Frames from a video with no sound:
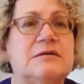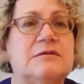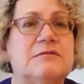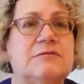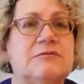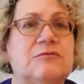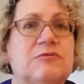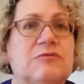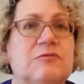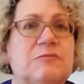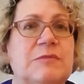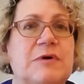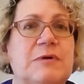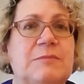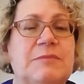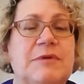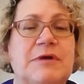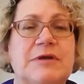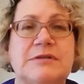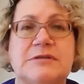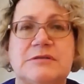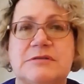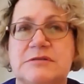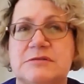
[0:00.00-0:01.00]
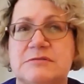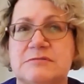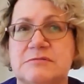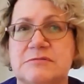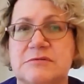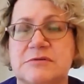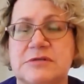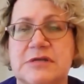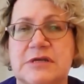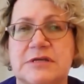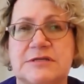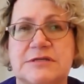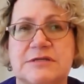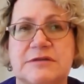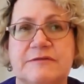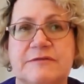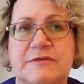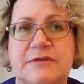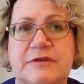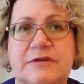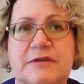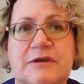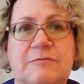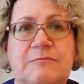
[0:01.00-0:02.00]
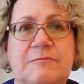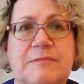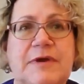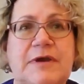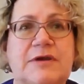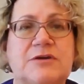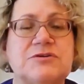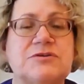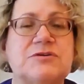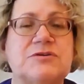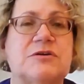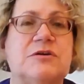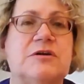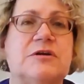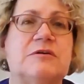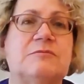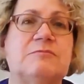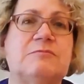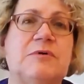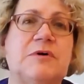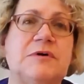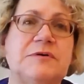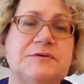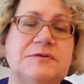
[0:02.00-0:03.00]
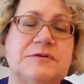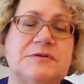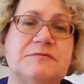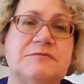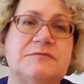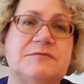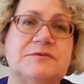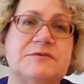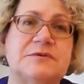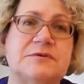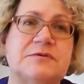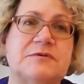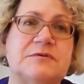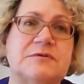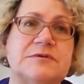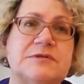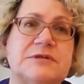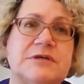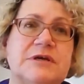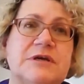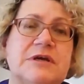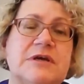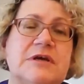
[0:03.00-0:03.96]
all my blood tests and everything come back showing positive results,